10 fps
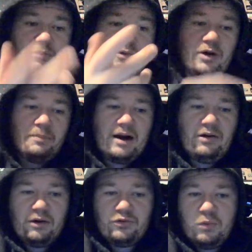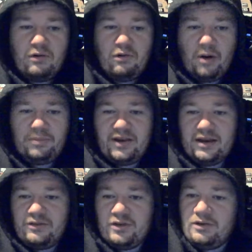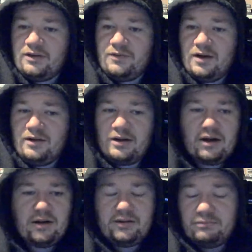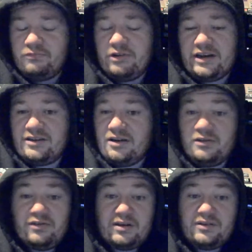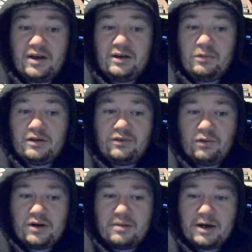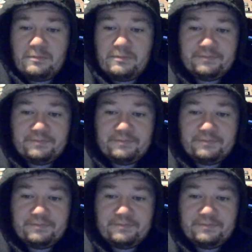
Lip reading: we've got Powerhouse Will Hobbs here. So let's find out. Ricky Scott. Let's find out what they're talking about.